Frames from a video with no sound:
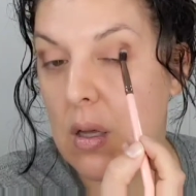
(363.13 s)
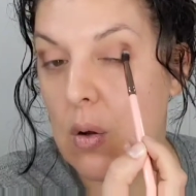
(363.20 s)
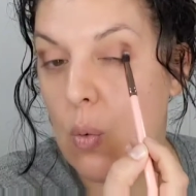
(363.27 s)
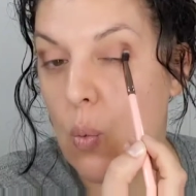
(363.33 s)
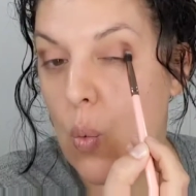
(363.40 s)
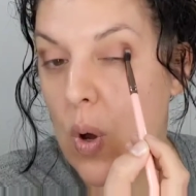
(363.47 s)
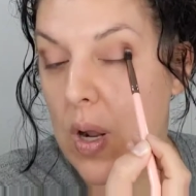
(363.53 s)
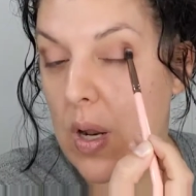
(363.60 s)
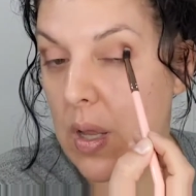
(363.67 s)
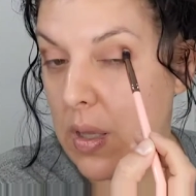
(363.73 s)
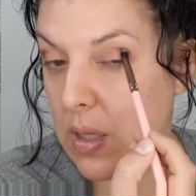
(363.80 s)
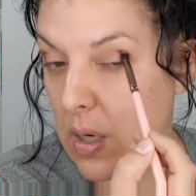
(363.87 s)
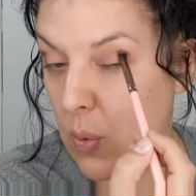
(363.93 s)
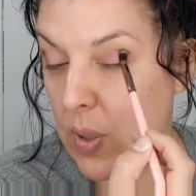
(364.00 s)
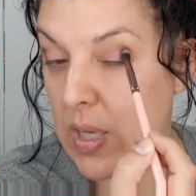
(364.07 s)
what,
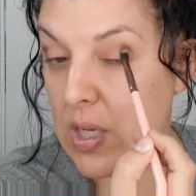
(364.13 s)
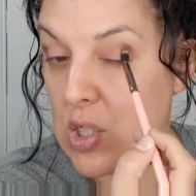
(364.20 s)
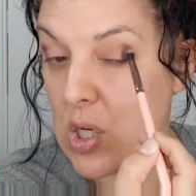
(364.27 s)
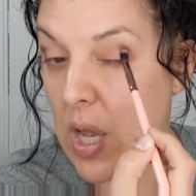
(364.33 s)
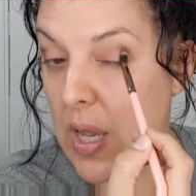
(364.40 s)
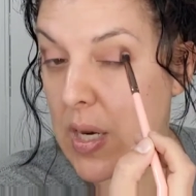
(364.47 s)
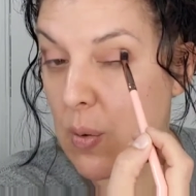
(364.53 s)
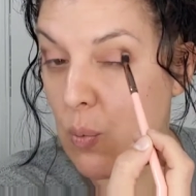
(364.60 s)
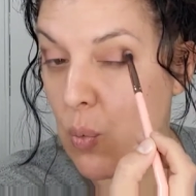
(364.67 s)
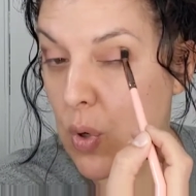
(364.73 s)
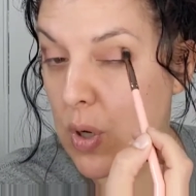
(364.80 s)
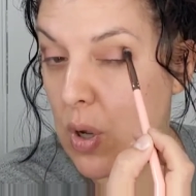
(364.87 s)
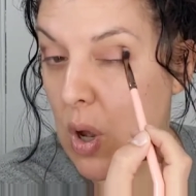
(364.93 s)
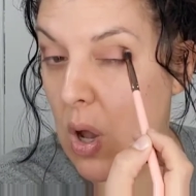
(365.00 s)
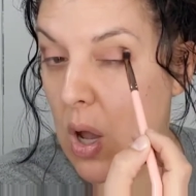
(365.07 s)
you know, each item
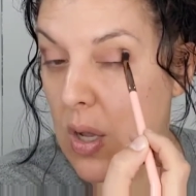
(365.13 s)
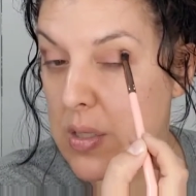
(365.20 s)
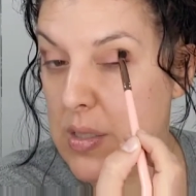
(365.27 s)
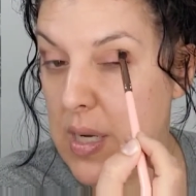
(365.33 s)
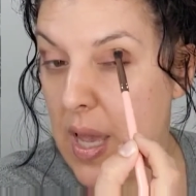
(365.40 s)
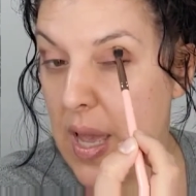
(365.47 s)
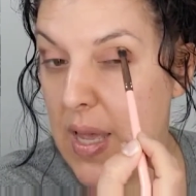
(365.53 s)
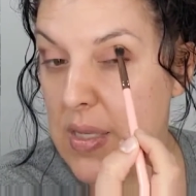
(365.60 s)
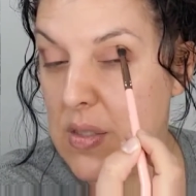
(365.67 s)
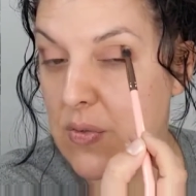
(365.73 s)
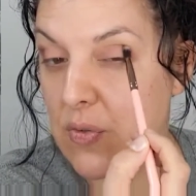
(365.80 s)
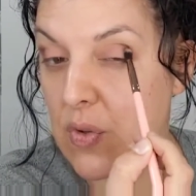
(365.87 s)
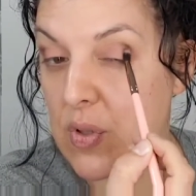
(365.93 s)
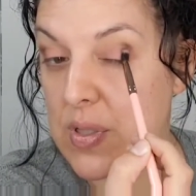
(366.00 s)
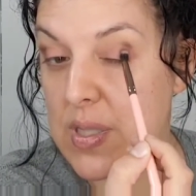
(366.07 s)
would cost as
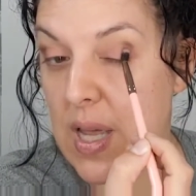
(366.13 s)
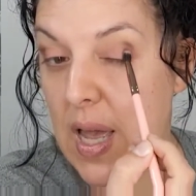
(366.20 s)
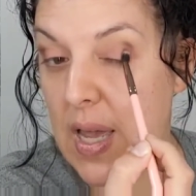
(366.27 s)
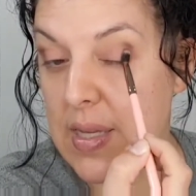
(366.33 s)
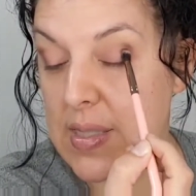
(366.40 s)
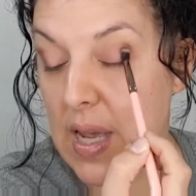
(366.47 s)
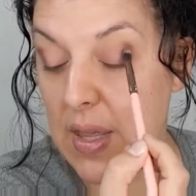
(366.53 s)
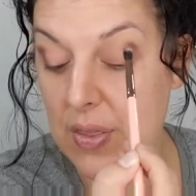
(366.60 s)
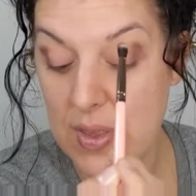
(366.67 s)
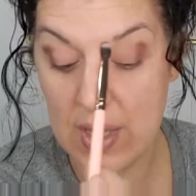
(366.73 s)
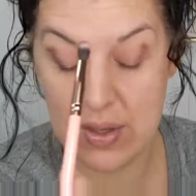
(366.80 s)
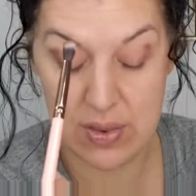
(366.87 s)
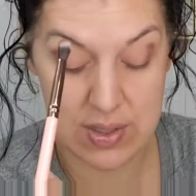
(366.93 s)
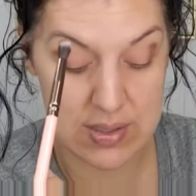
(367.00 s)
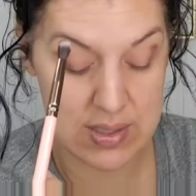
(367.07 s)
full size. I
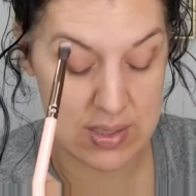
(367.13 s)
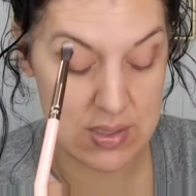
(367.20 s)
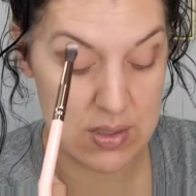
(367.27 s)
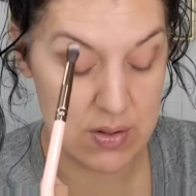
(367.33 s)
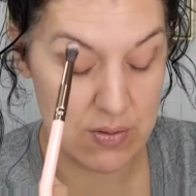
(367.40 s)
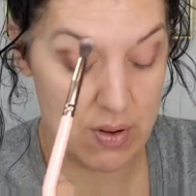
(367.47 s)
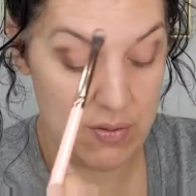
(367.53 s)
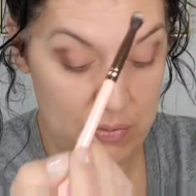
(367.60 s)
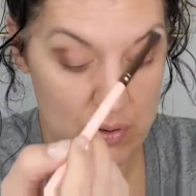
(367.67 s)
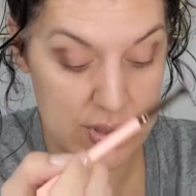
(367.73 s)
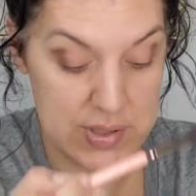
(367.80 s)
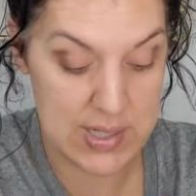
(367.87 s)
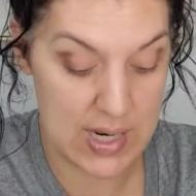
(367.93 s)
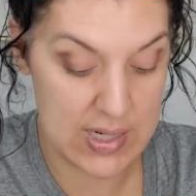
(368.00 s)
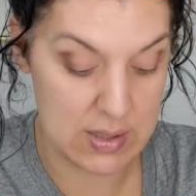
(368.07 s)
think this is a full
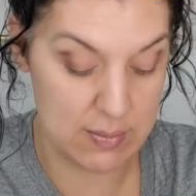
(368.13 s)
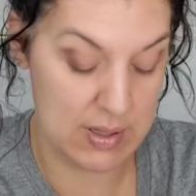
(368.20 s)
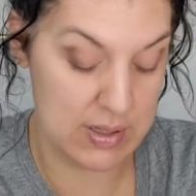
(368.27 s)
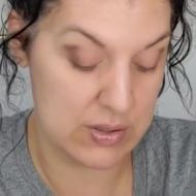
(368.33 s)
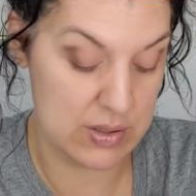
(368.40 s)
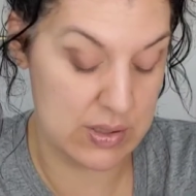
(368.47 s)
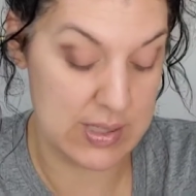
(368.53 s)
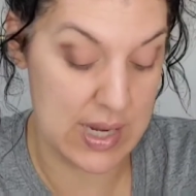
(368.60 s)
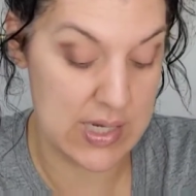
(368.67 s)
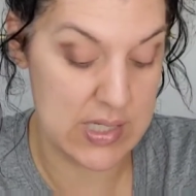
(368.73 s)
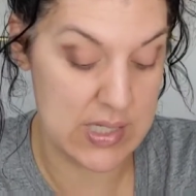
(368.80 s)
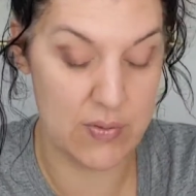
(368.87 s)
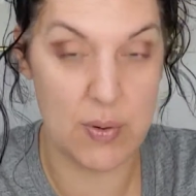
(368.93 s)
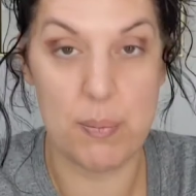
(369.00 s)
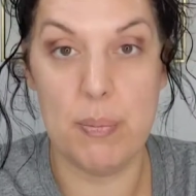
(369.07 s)
size. I mean, it's the size
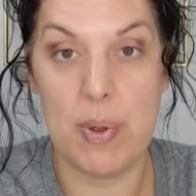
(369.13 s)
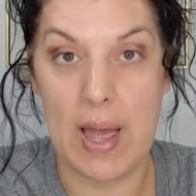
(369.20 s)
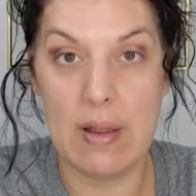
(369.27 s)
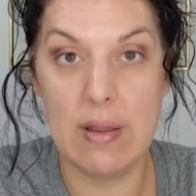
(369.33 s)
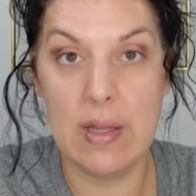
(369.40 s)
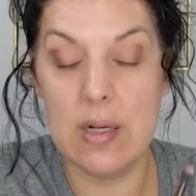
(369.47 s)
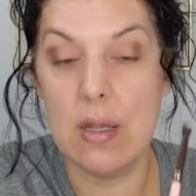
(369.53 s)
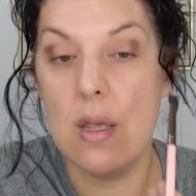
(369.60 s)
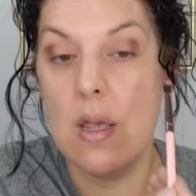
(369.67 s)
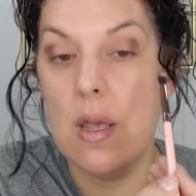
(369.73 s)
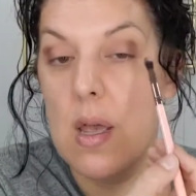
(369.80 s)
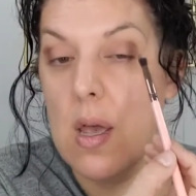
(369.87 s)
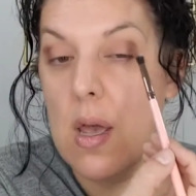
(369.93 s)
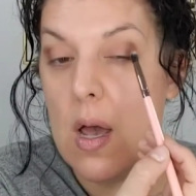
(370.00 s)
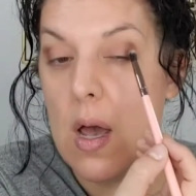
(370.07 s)
of a palette.
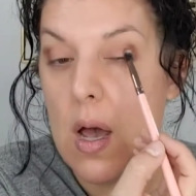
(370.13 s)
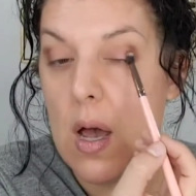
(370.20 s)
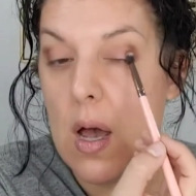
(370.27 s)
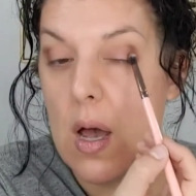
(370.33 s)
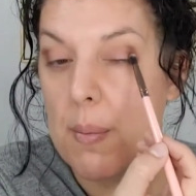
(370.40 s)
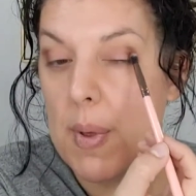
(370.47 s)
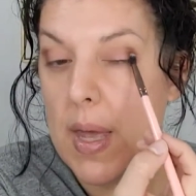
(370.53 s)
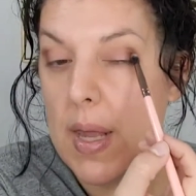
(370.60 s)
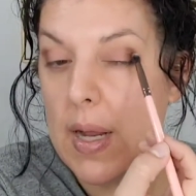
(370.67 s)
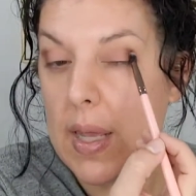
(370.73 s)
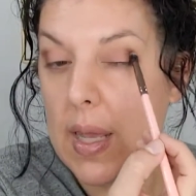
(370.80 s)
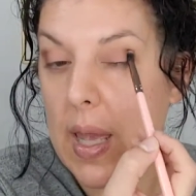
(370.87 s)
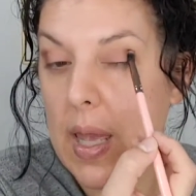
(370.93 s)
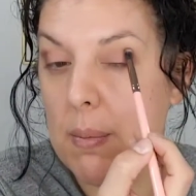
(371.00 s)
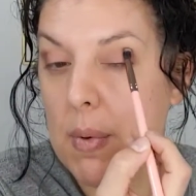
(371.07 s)
And it
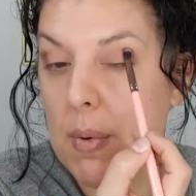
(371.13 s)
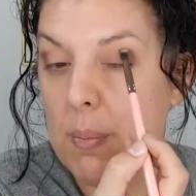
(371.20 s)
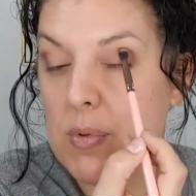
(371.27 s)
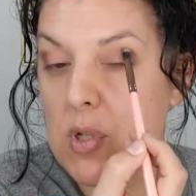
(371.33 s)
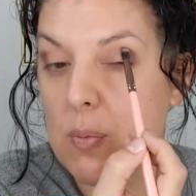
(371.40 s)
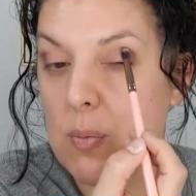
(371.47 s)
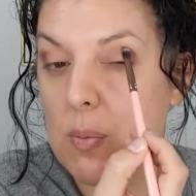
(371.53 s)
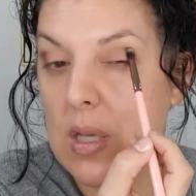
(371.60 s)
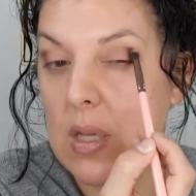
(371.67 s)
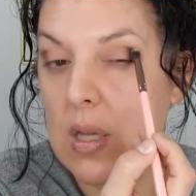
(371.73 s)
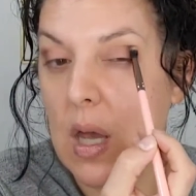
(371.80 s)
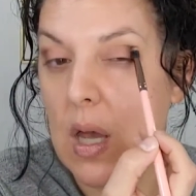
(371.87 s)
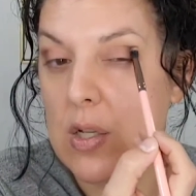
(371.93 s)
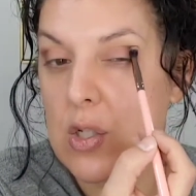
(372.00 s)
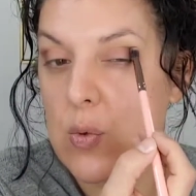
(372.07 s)
came up to be
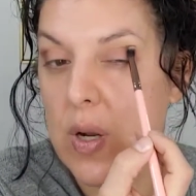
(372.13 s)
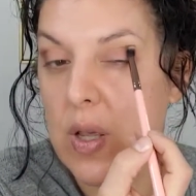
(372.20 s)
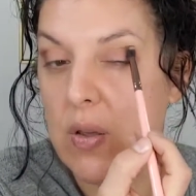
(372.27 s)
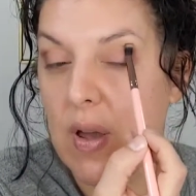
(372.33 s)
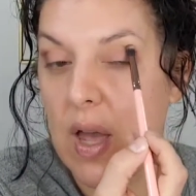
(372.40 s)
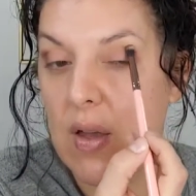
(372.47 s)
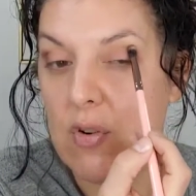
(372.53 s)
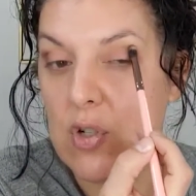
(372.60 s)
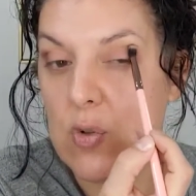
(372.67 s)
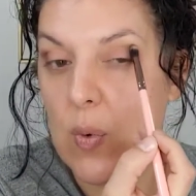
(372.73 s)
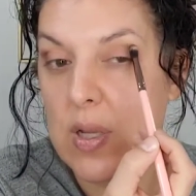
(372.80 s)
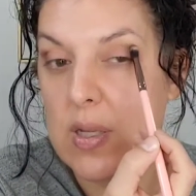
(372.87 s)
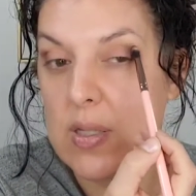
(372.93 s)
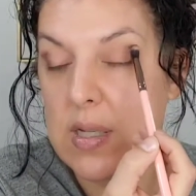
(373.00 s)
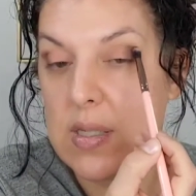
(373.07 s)
$25 or
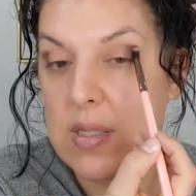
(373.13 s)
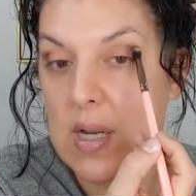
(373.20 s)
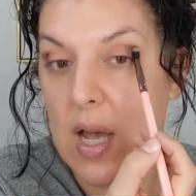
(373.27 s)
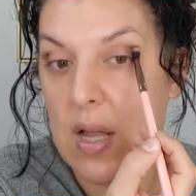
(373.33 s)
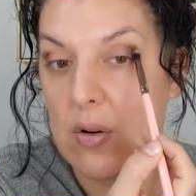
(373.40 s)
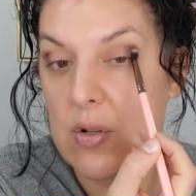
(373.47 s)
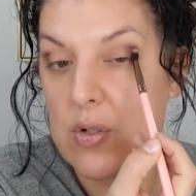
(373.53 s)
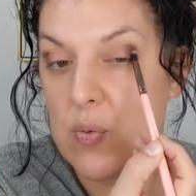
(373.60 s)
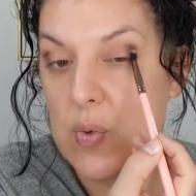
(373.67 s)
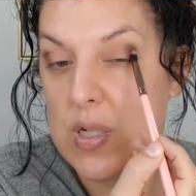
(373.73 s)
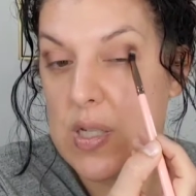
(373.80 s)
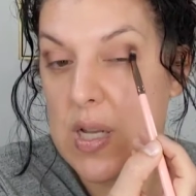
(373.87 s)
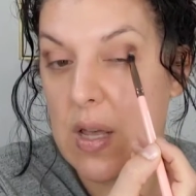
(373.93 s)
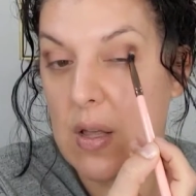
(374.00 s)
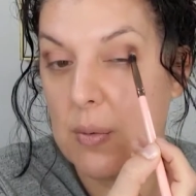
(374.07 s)
$26
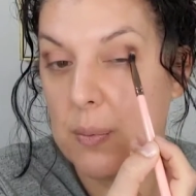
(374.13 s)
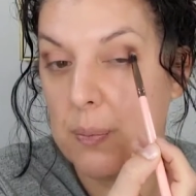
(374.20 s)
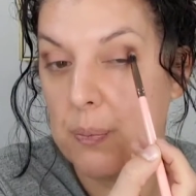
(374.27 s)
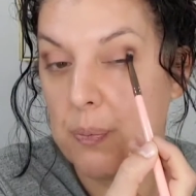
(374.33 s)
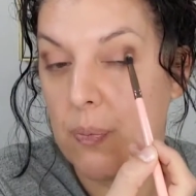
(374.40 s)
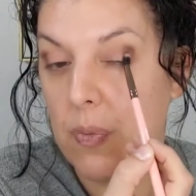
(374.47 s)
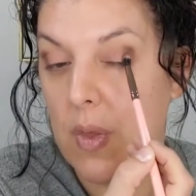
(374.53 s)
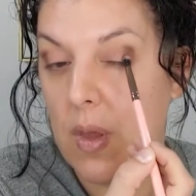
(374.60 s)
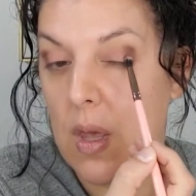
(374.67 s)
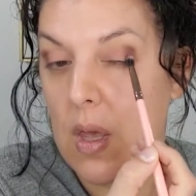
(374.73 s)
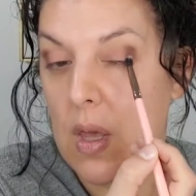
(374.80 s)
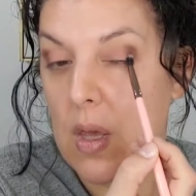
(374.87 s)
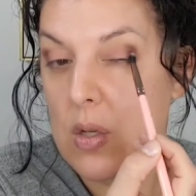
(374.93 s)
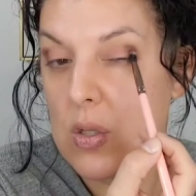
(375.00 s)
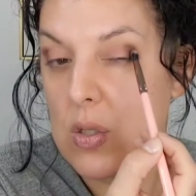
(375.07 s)
retail.
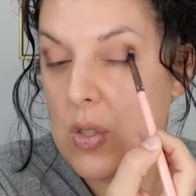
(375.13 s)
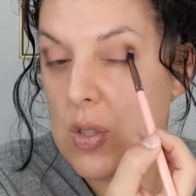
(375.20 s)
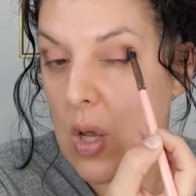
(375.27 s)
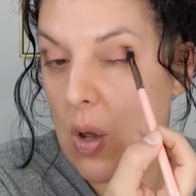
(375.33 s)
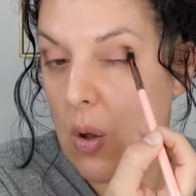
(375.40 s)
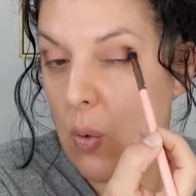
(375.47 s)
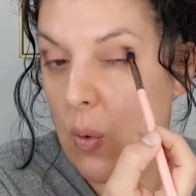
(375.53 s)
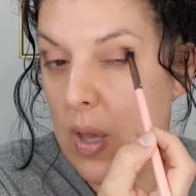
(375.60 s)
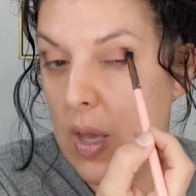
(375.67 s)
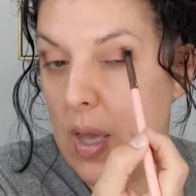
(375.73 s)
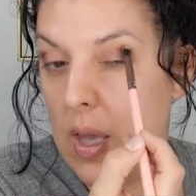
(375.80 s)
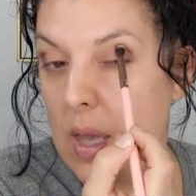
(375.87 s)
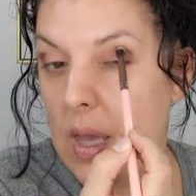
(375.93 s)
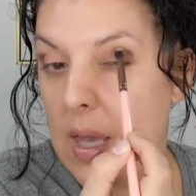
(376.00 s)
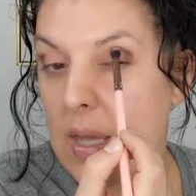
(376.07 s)
So
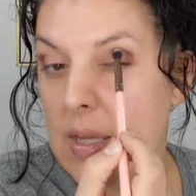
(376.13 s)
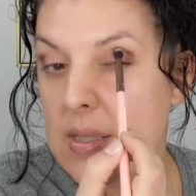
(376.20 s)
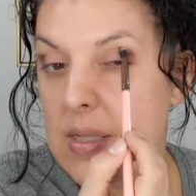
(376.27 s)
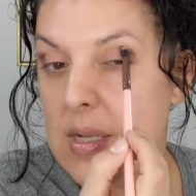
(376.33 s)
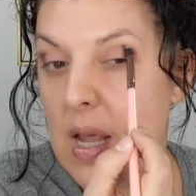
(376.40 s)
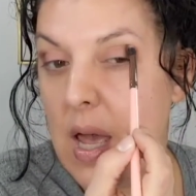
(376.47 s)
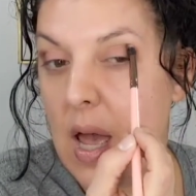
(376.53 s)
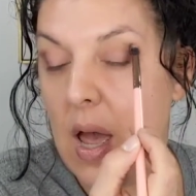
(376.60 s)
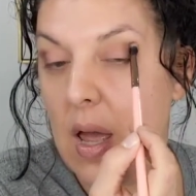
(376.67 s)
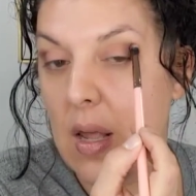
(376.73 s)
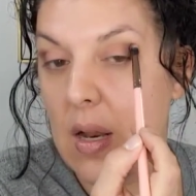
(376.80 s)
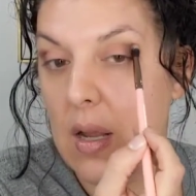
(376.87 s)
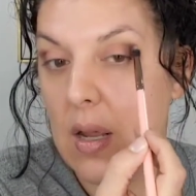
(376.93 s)
it's not